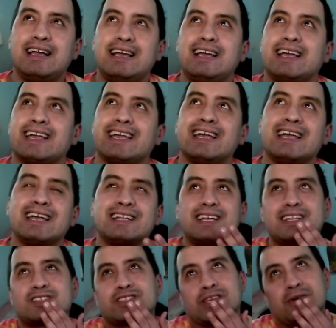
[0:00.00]

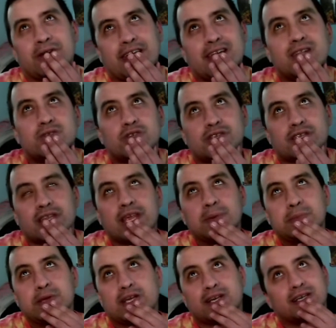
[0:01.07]
it's so interesting
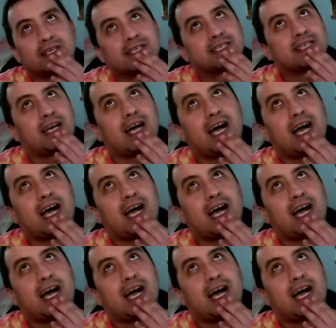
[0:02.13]
because